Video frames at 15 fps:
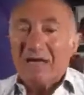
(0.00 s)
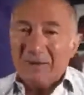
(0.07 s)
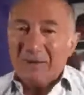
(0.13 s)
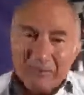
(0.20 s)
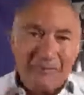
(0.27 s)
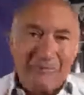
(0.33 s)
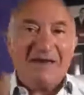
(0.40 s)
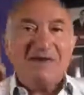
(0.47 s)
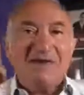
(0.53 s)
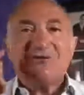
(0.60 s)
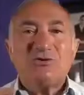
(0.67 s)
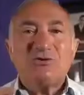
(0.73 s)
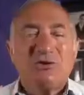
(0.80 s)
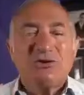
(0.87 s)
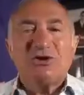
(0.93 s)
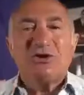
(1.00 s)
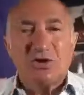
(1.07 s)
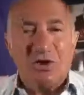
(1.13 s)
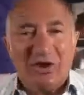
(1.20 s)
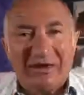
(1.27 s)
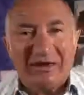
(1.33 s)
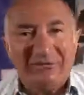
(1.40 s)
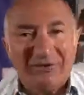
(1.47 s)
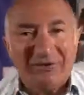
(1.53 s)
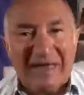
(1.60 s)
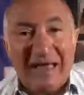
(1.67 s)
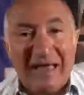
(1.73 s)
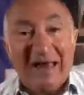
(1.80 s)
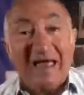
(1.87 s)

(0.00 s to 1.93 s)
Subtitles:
Make sure you log in for that.